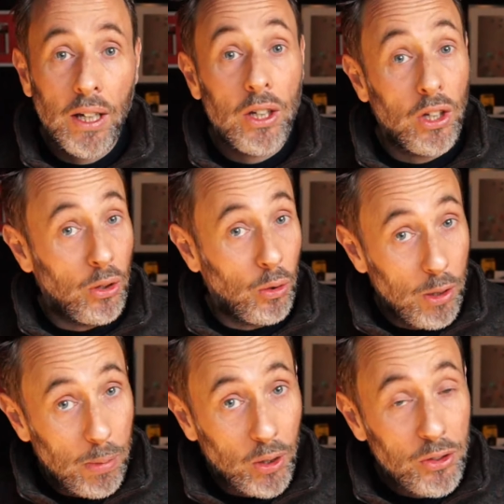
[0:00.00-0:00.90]
You're the
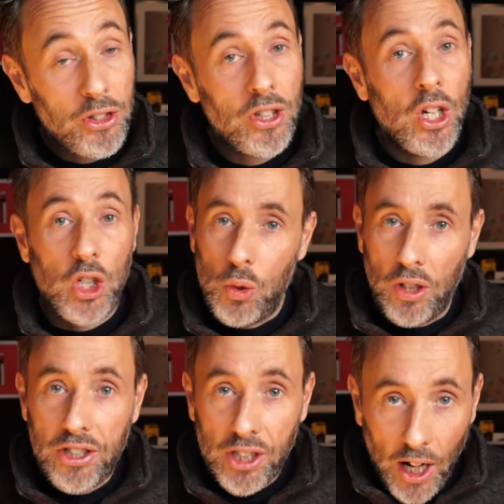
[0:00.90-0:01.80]
boss. You
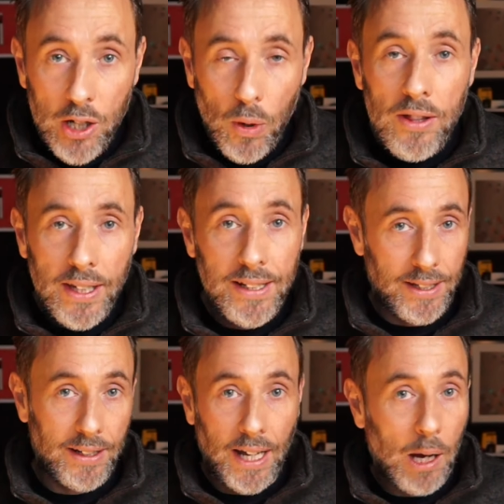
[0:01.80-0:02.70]
decide when these
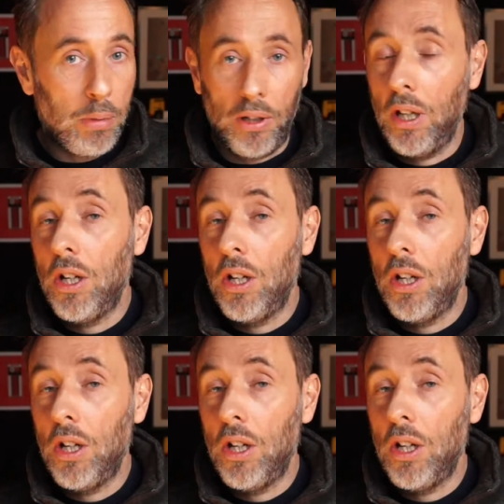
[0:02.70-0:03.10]
things happen.